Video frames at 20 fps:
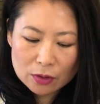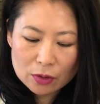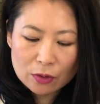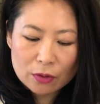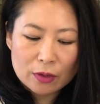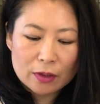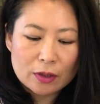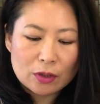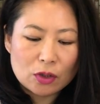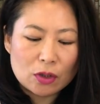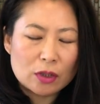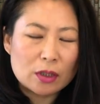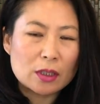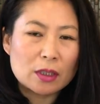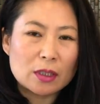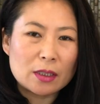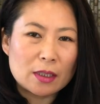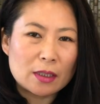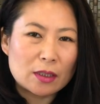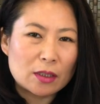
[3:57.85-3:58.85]
So you
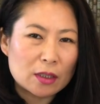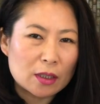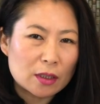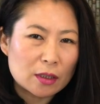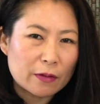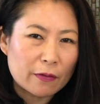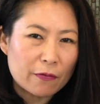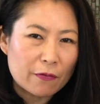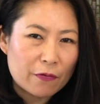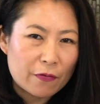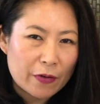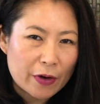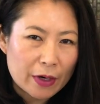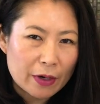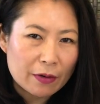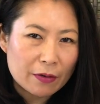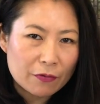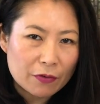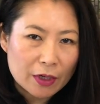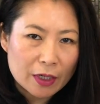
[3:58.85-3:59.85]
just need just a
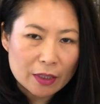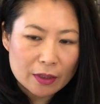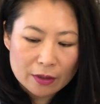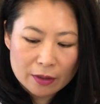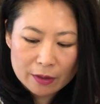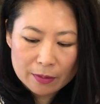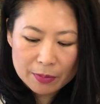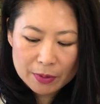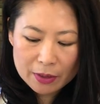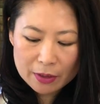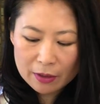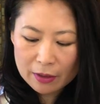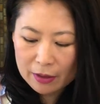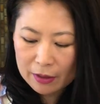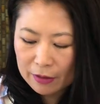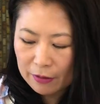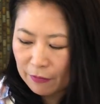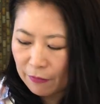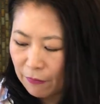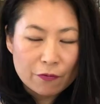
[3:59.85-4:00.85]
very little bit
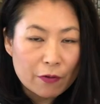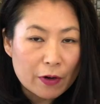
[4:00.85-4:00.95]
of